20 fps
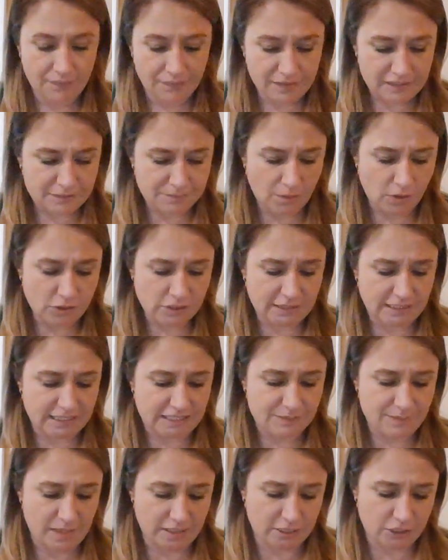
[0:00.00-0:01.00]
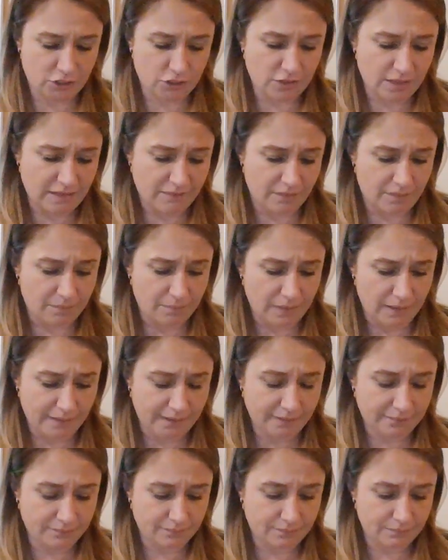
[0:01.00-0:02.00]
This person expected you to give them
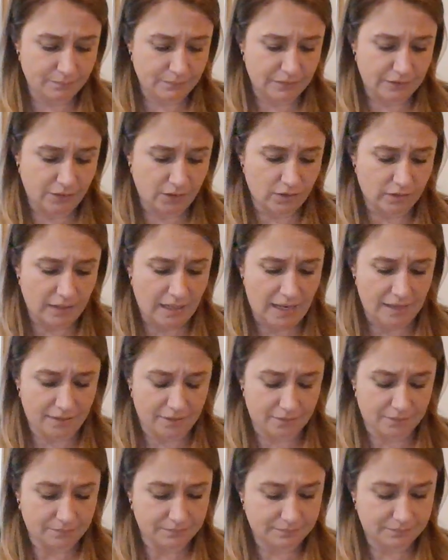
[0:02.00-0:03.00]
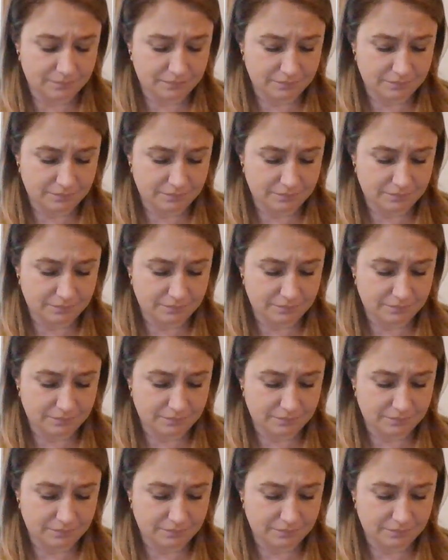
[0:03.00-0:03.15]
money, but they're a liar.